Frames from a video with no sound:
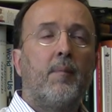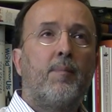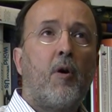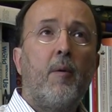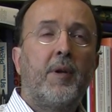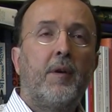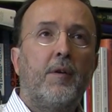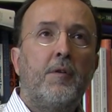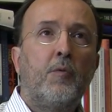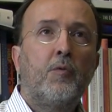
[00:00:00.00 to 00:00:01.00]
prompted
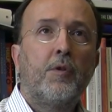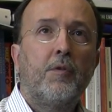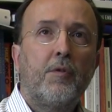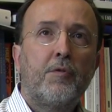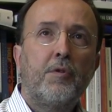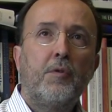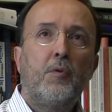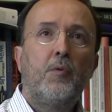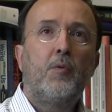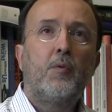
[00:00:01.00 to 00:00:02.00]
Newton
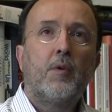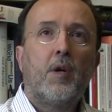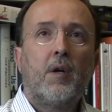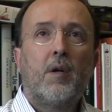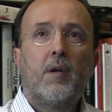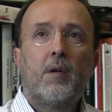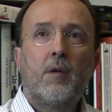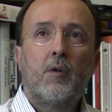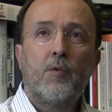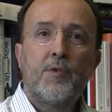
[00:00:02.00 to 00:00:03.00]
to
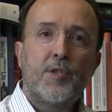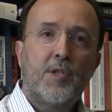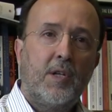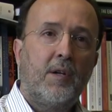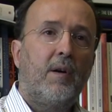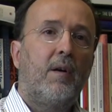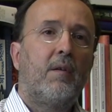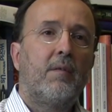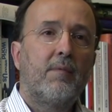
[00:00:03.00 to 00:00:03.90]
consider